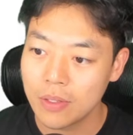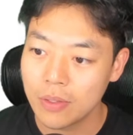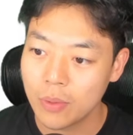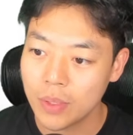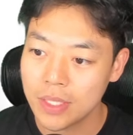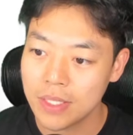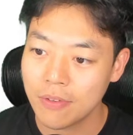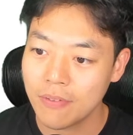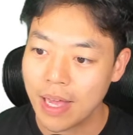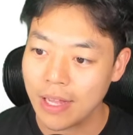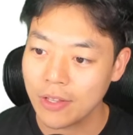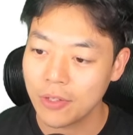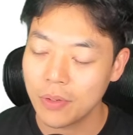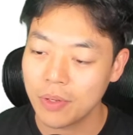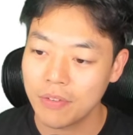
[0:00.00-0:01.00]
What's the
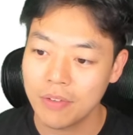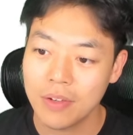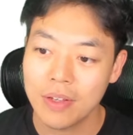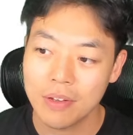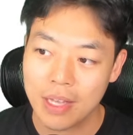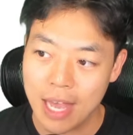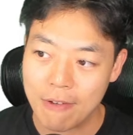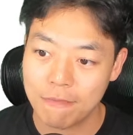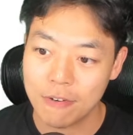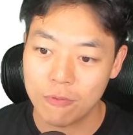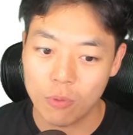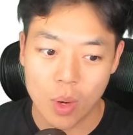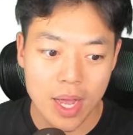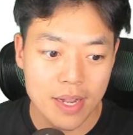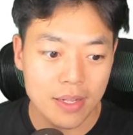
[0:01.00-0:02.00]
value of f of
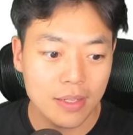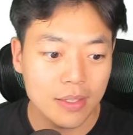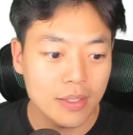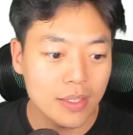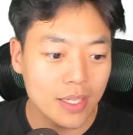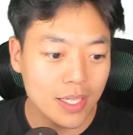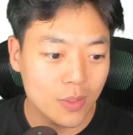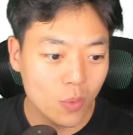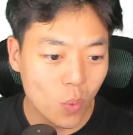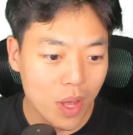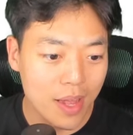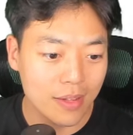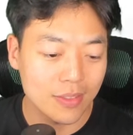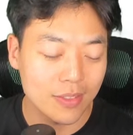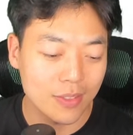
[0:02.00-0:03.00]
1? It's
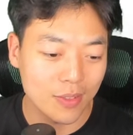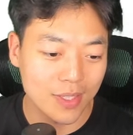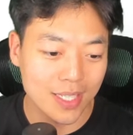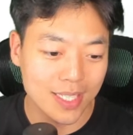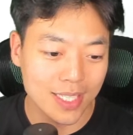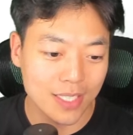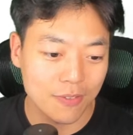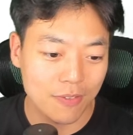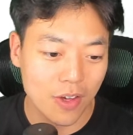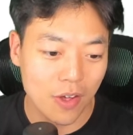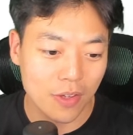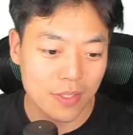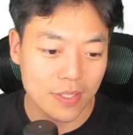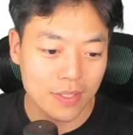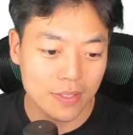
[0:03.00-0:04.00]
1. So this is
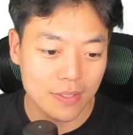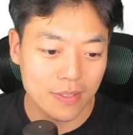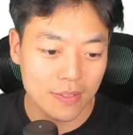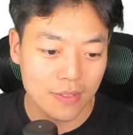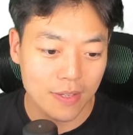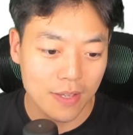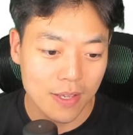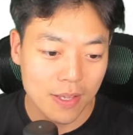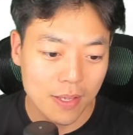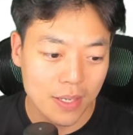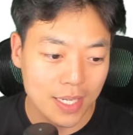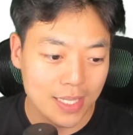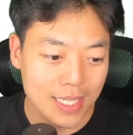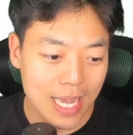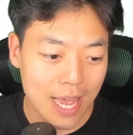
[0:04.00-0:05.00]
false
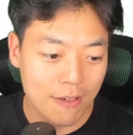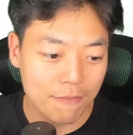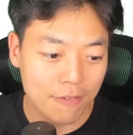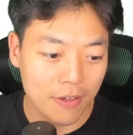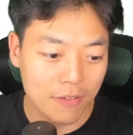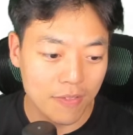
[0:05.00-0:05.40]
because f of